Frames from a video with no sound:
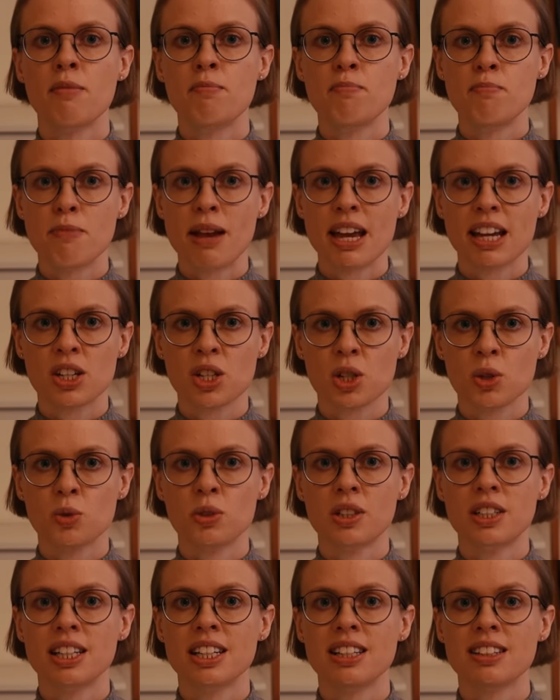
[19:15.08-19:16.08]
make
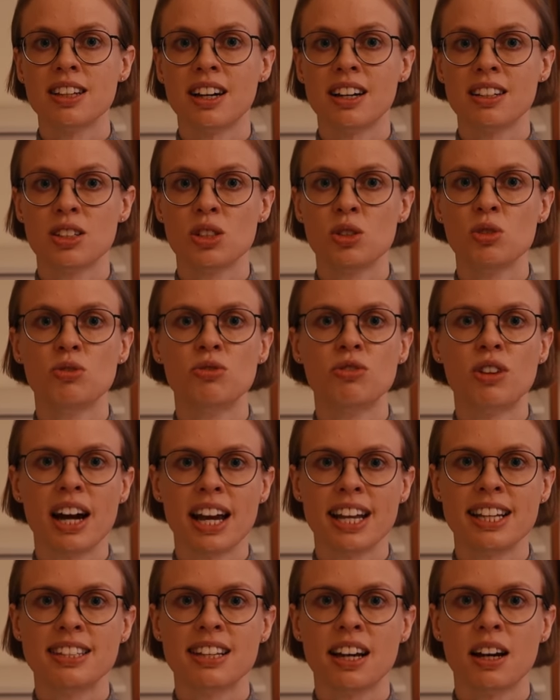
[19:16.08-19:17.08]
sure that you
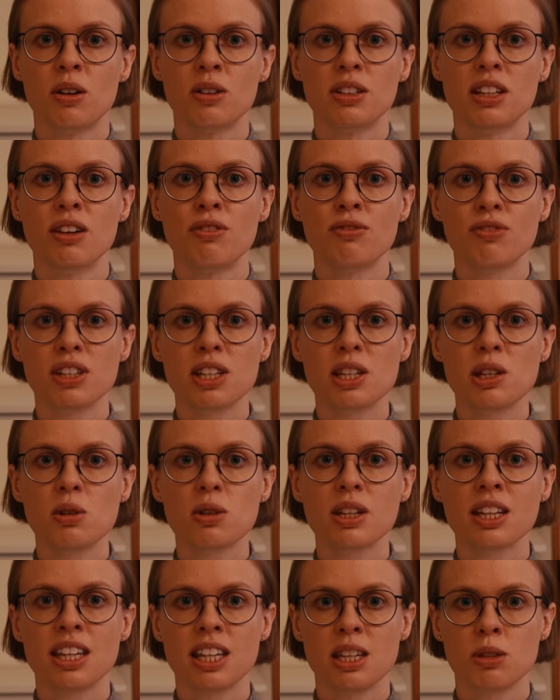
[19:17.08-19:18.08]
write down a few
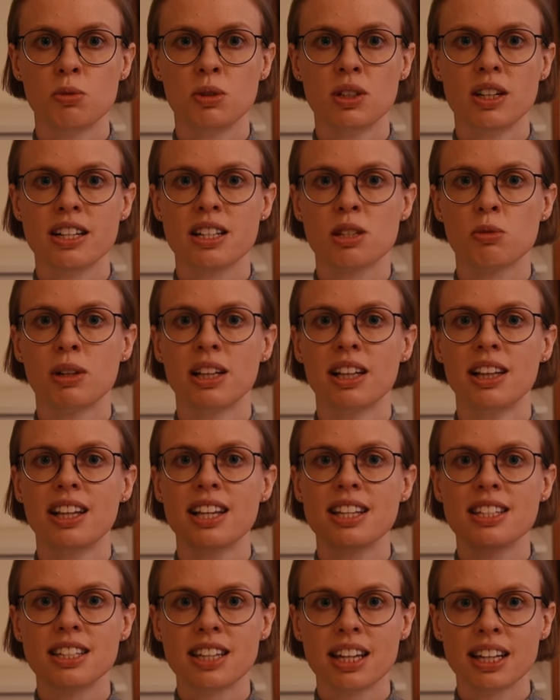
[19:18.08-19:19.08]
keywords when
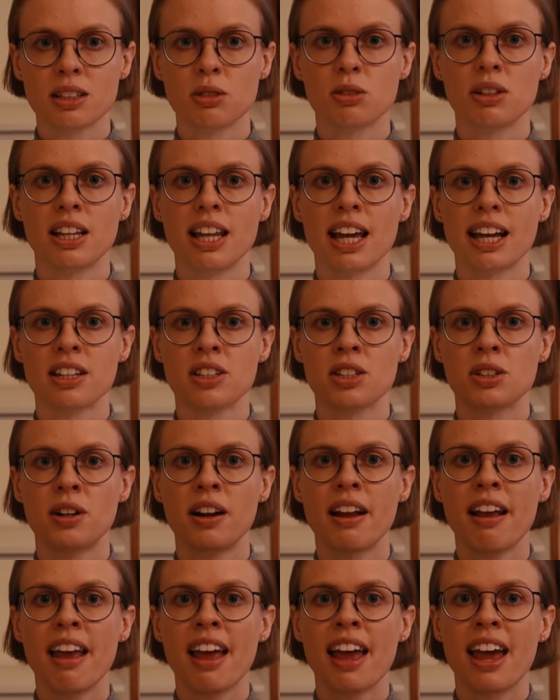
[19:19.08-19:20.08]
listening to the
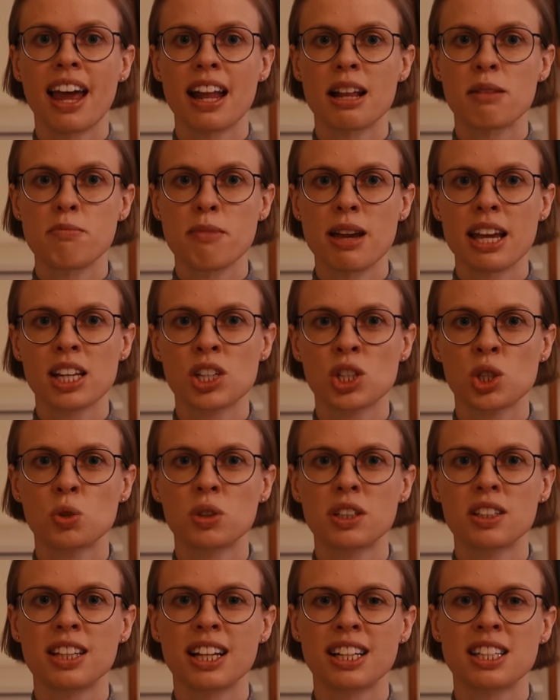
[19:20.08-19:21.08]
lecture, and make
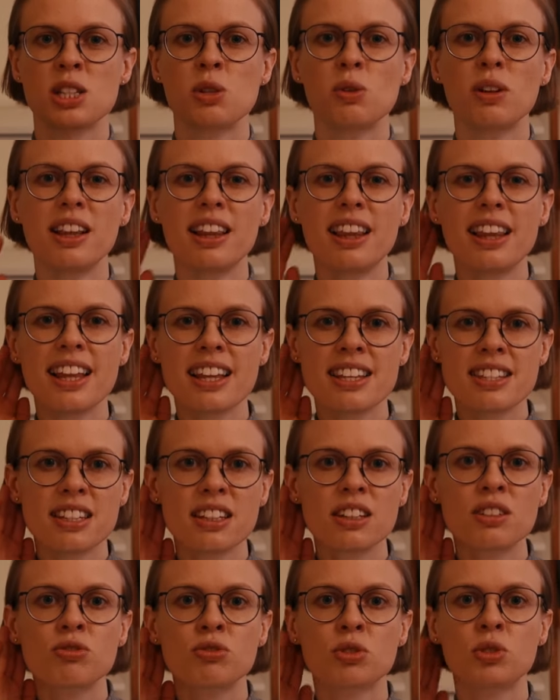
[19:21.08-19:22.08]
sure that you
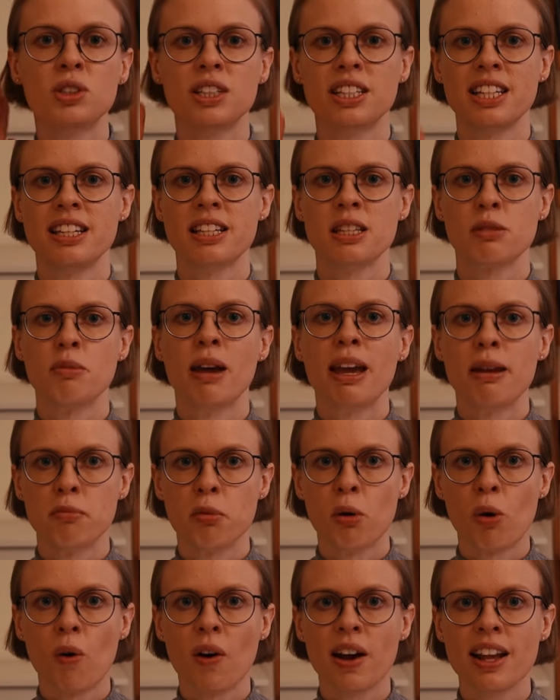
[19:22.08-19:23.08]
listen for these main
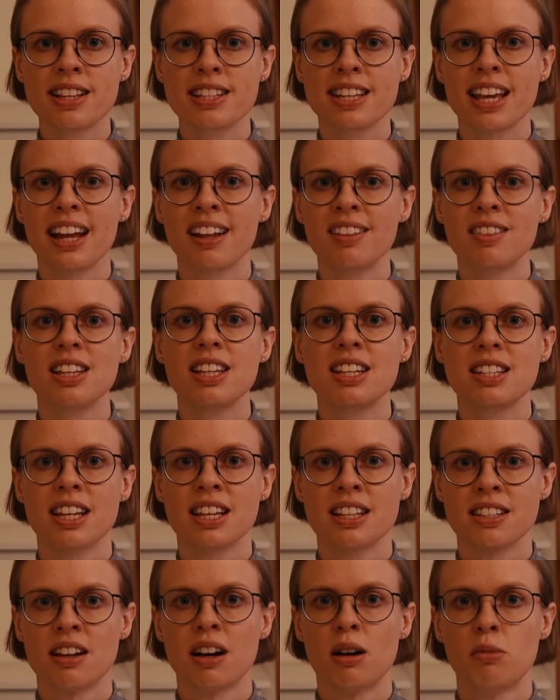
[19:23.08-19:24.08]
points and these
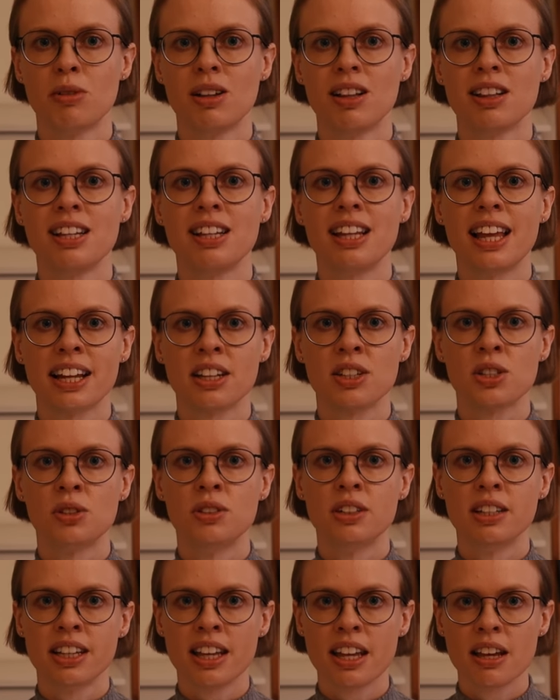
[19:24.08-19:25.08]
examples the
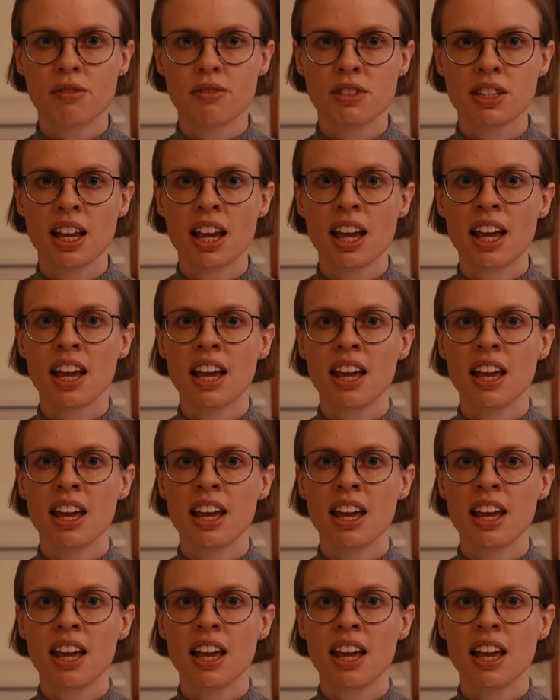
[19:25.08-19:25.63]
lecturer gives.